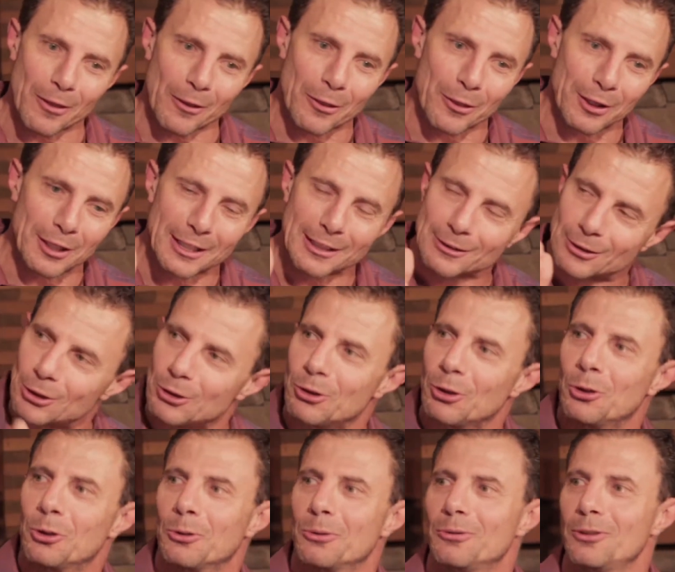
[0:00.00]
the thing to
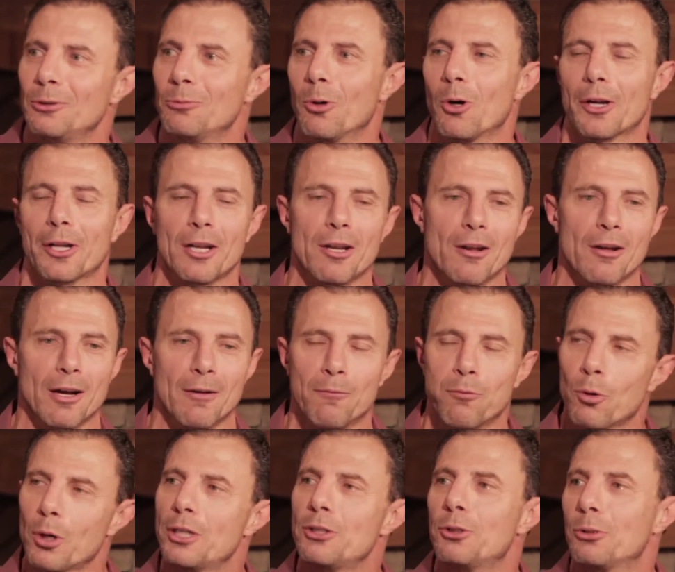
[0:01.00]
do. You want to
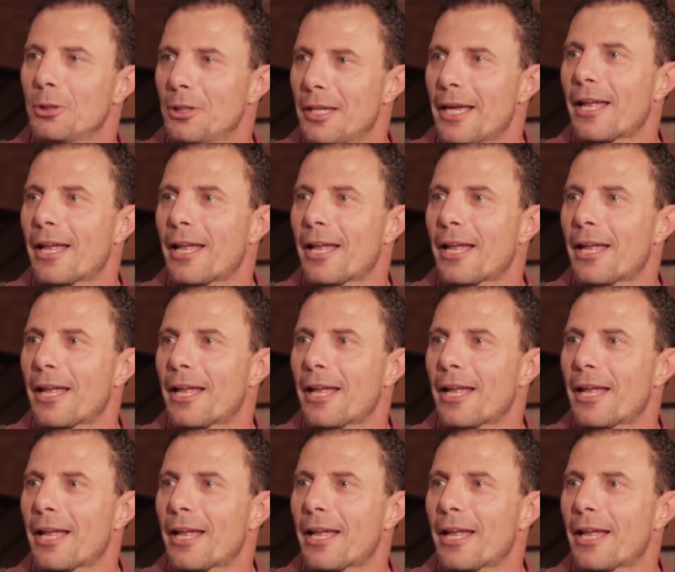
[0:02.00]
avoid doing